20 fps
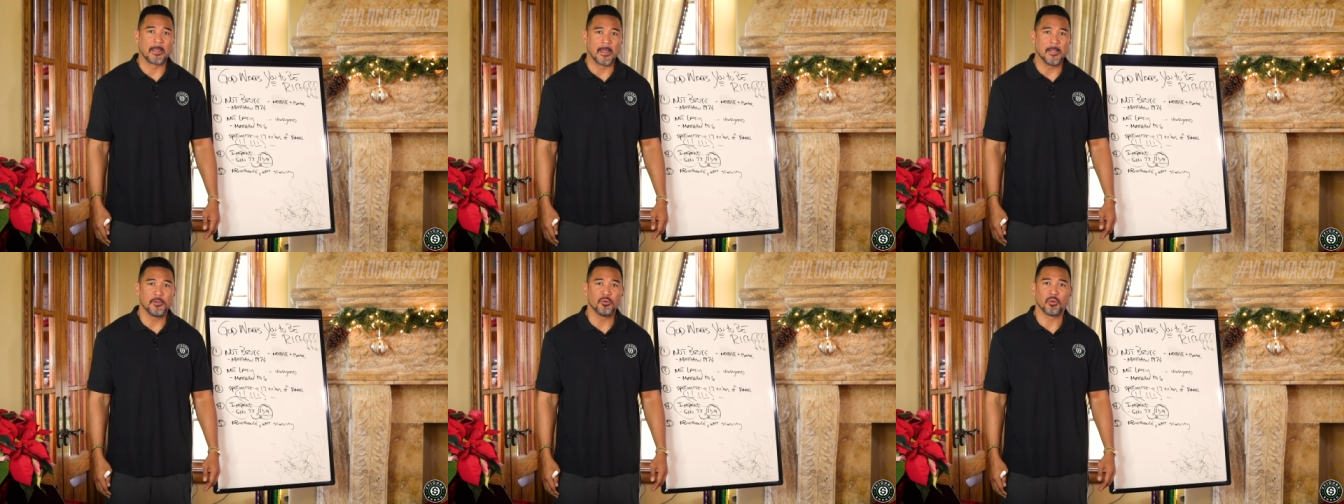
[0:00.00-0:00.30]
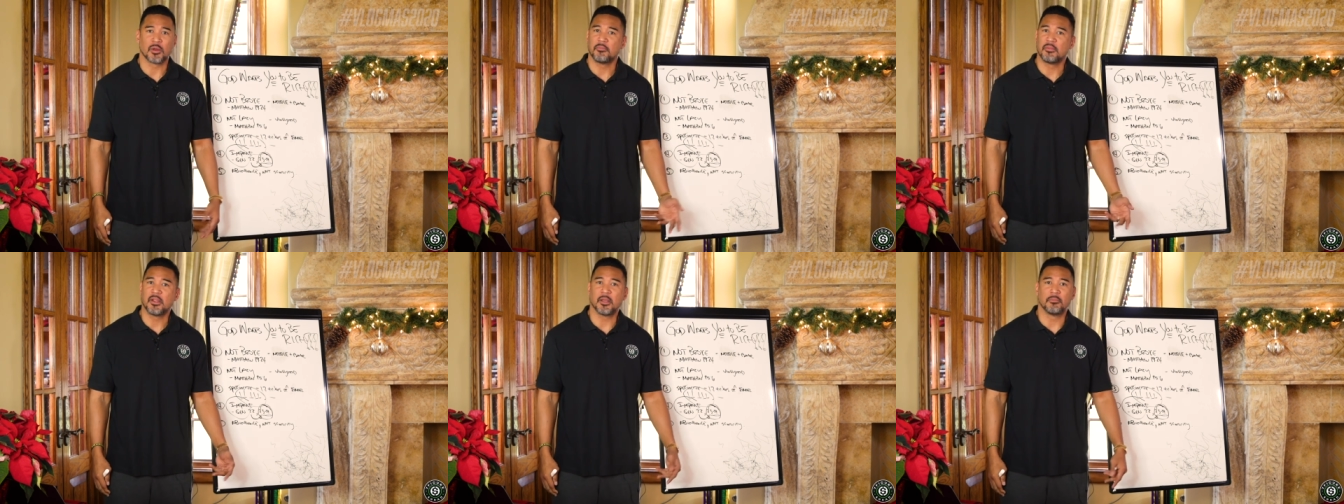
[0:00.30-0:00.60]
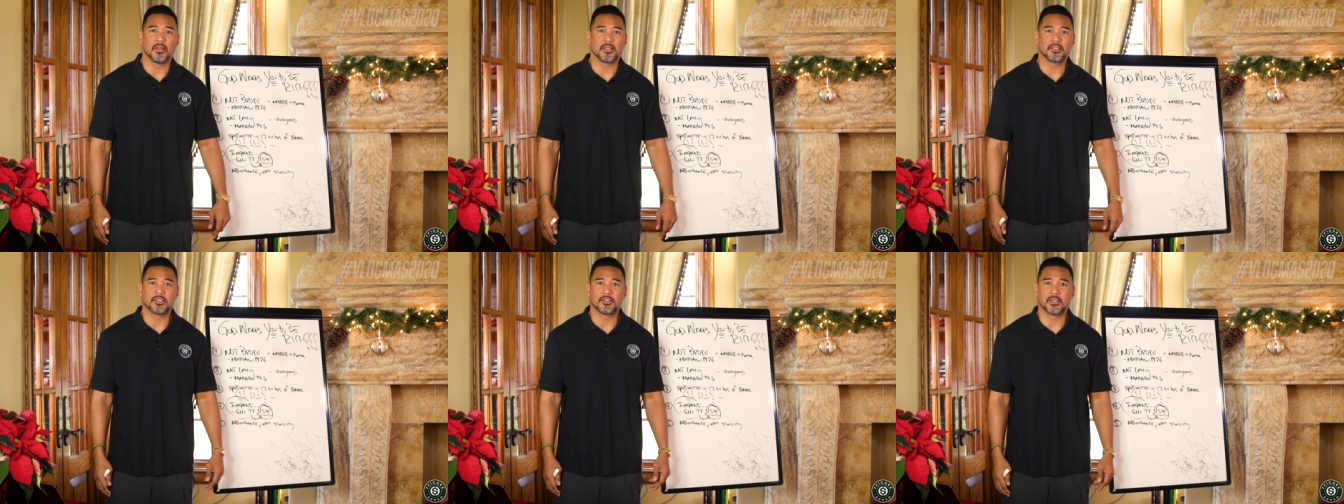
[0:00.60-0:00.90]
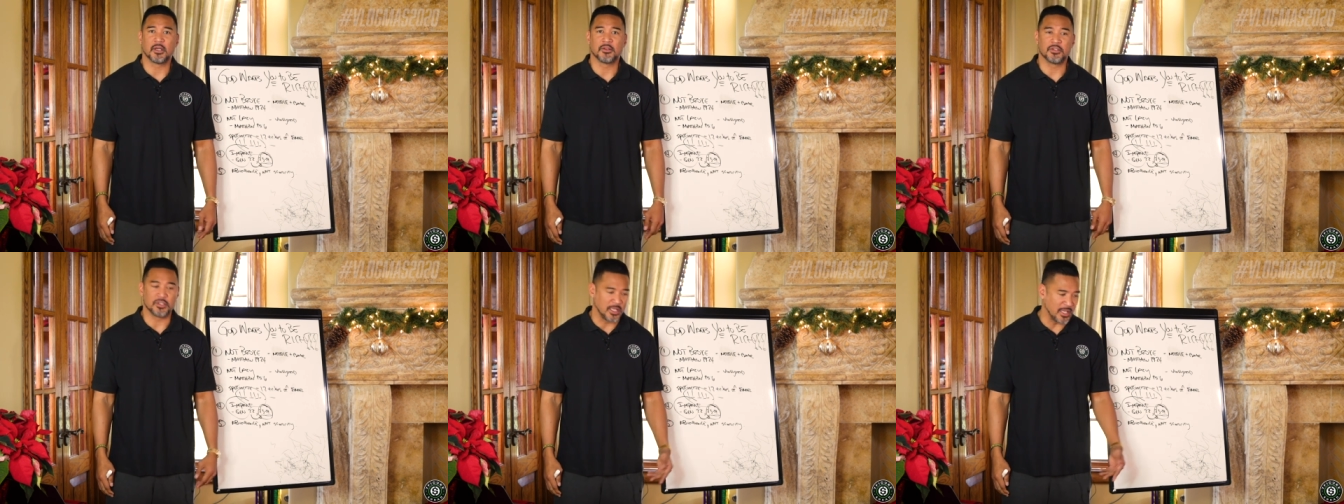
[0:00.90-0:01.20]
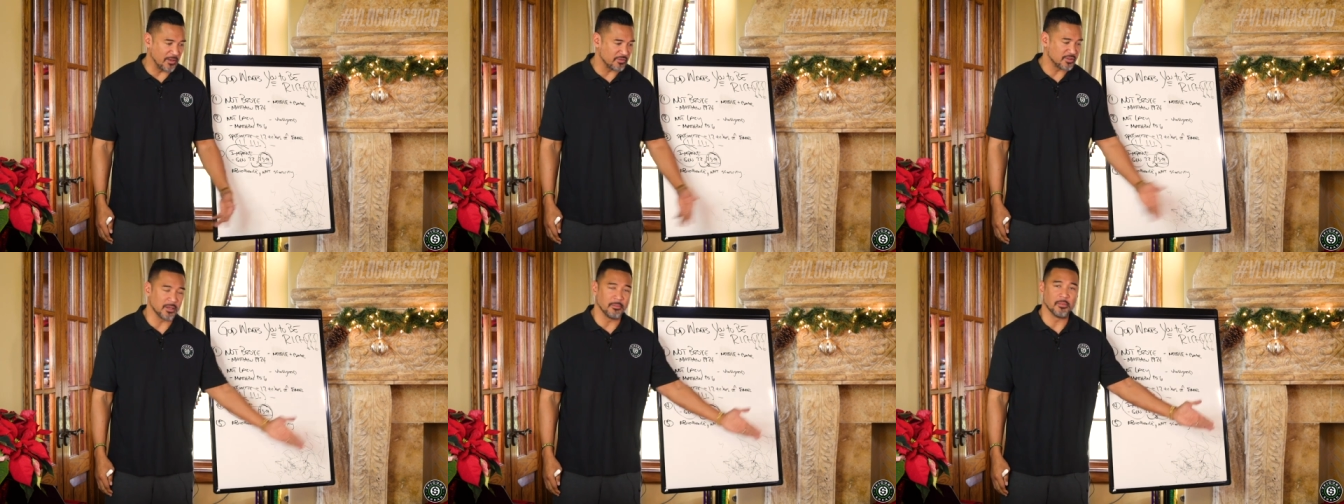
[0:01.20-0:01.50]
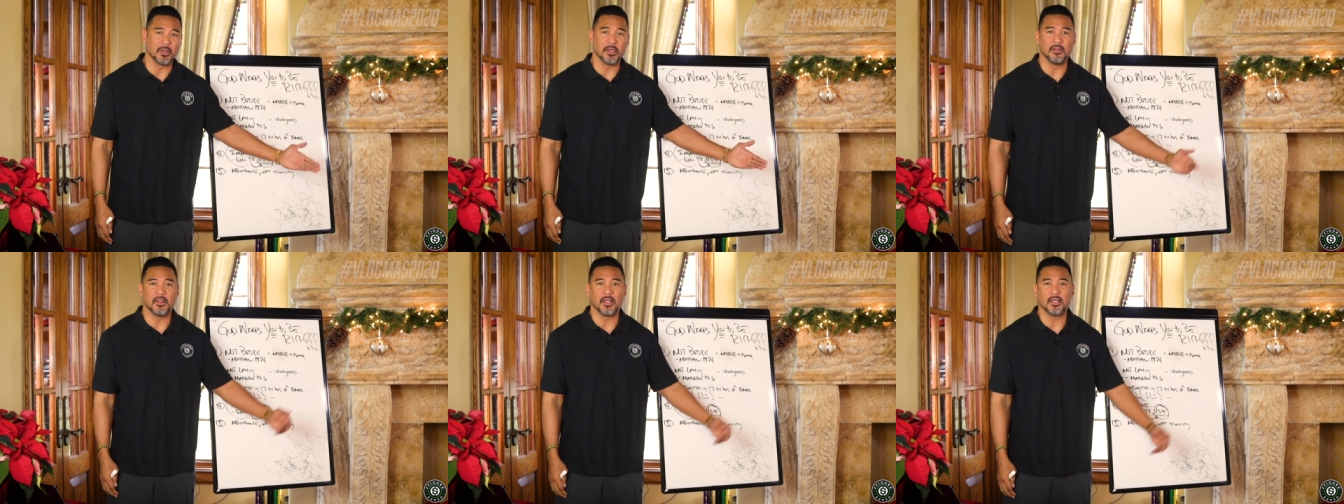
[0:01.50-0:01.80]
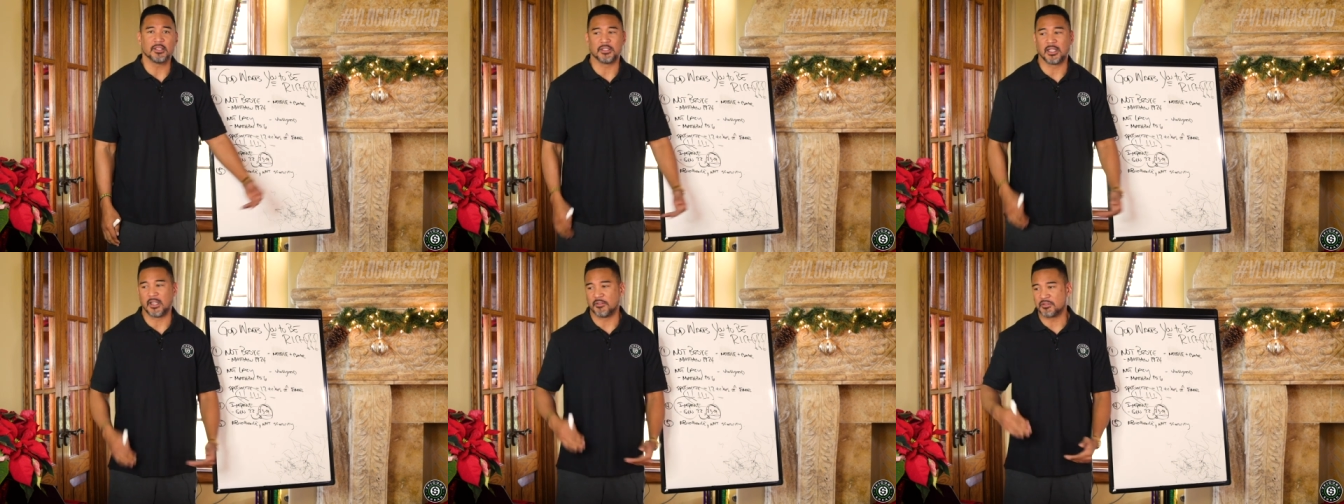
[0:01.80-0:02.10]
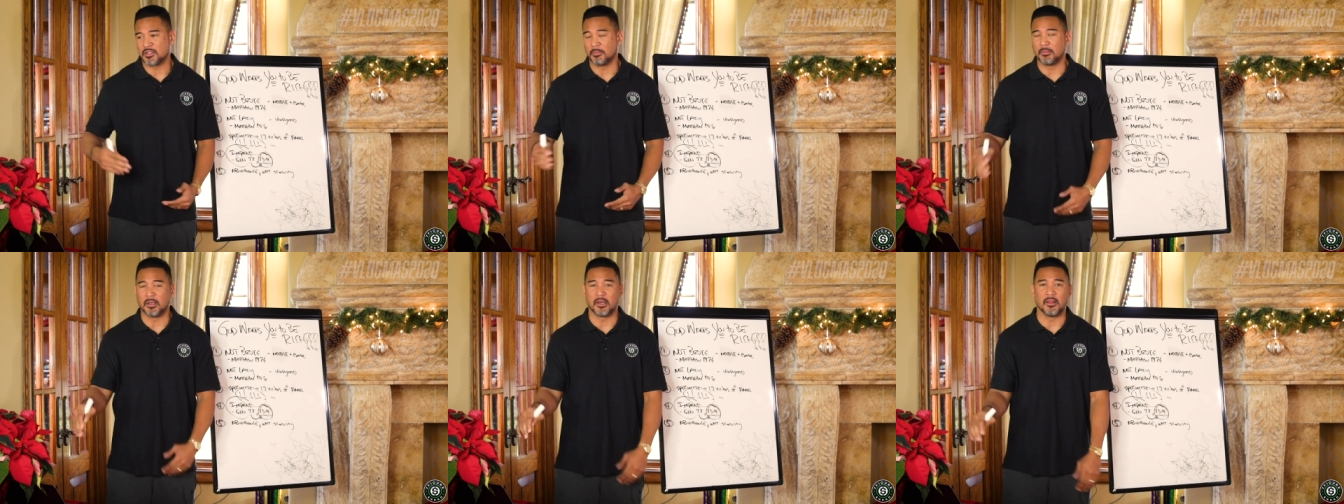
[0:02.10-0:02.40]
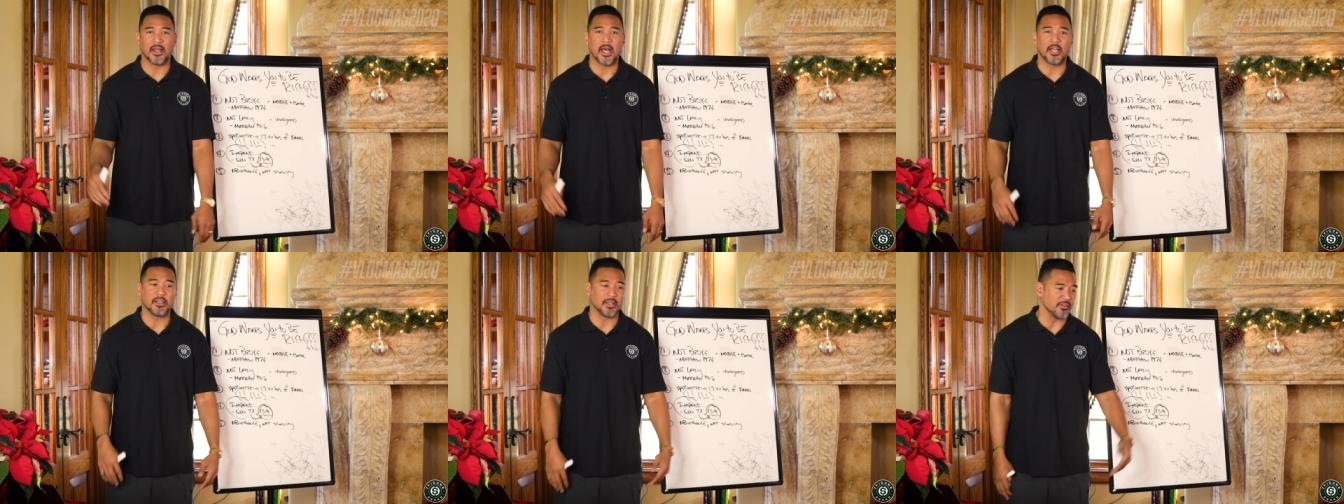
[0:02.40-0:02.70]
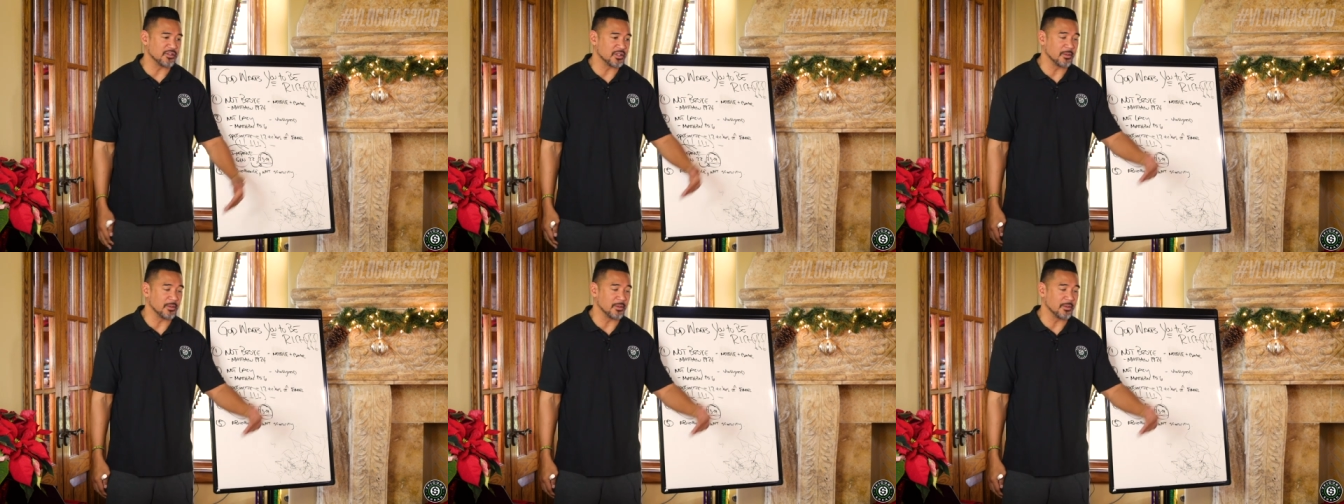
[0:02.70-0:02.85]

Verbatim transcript: Okay, you want to be a blessing to others, you give somebody this, you give somebody that,